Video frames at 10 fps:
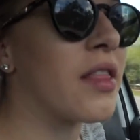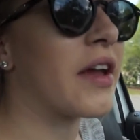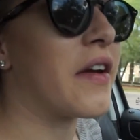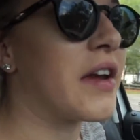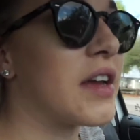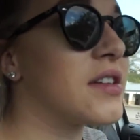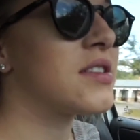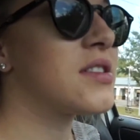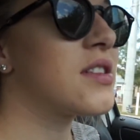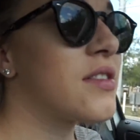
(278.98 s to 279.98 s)

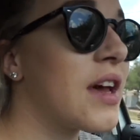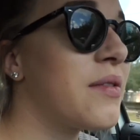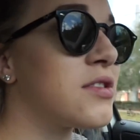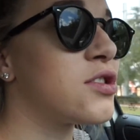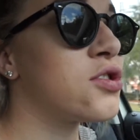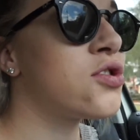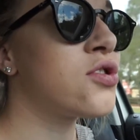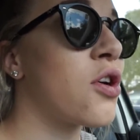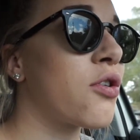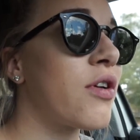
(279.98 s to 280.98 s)
hilarious. That was
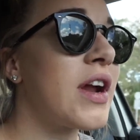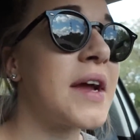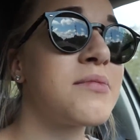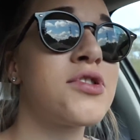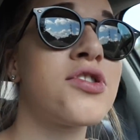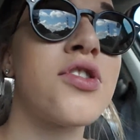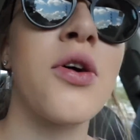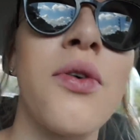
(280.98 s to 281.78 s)
so great. I'm so